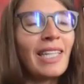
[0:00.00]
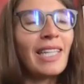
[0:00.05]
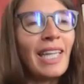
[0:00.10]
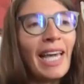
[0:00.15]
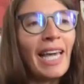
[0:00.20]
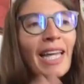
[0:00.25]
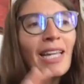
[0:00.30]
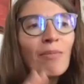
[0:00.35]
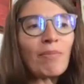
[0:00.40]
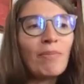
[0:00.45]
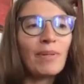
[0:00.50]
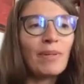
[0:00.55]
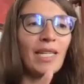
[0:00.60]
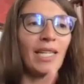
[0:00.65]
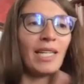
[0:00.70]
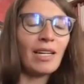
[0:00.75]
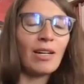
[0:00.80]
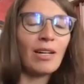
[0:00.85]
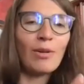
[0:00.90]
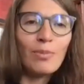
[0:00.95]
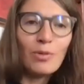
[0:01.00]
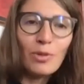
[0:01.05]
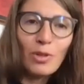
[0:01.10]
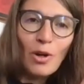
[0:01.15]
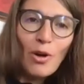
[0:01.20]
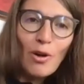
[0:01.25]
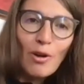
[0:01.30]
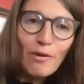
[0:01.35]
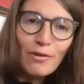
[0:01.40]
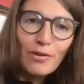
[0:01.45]
can be
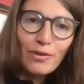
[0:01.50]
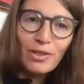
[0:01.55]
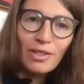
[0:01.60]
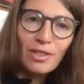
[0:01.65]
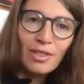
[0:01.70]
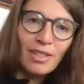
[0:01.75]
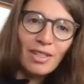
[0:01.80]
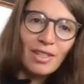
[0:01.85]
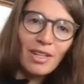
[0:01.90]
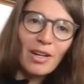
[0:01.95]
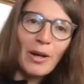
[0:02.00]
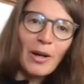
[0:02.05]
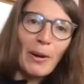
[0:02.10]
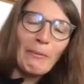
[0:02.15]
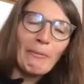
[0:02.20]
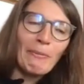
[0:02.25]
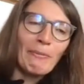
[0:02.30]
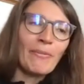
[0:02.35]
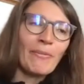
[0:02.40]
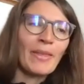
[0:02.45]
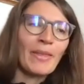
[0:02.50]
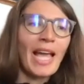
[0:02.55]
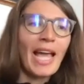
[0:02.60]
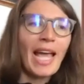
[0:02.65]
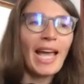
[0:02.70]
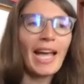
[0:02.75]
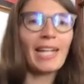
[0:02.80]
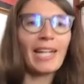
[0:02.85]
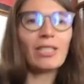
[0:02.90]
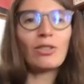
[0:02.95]
observed
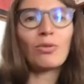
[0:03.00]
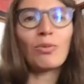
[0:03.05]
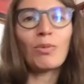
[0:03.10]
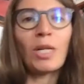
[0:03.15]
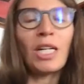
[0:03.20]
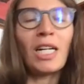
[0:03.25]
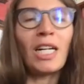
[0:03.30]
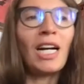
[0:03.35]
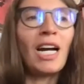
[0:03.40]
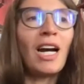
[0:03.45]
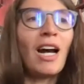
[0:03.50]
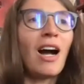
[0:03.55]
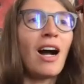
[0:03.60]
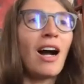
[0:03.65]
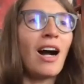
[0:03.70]
elsewhere,